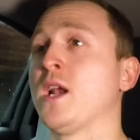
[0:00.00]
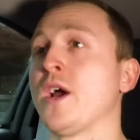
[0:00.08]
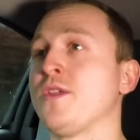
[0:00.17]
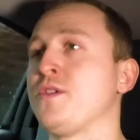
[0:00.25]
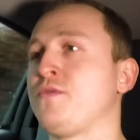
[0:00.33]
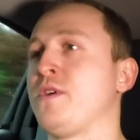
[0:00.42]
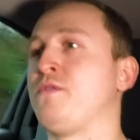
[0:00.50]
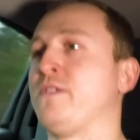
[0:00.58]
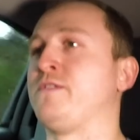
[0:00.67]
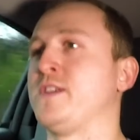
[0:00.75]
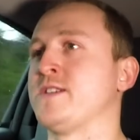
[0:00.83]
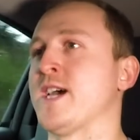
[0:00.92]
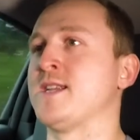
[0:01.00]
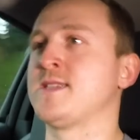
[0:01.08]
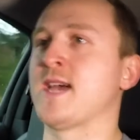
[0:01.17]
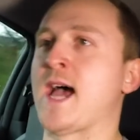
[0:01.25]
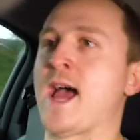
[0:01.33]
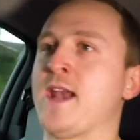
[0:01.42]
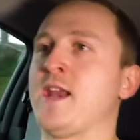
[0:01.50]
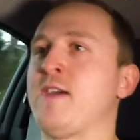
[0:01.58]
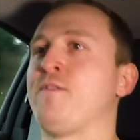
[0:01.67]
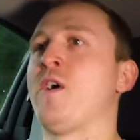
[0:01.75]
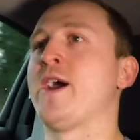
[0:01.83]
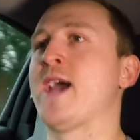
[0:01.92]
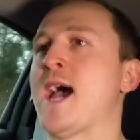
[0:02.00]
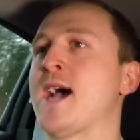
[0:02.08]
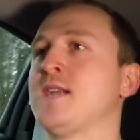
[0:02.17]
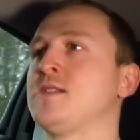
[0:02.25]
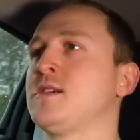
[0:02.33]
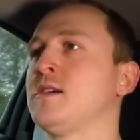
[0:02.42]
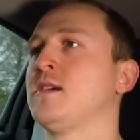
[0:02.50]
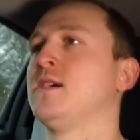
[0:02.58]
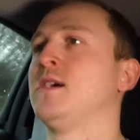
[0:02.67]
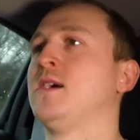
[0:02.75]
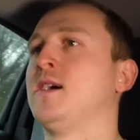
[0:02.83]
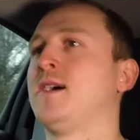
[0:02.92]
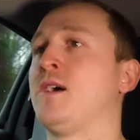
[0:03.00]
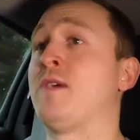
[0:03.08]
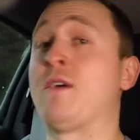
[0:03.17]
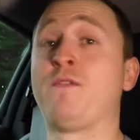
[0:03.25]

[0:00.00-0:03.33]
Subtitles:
like the 350Z, and if I had around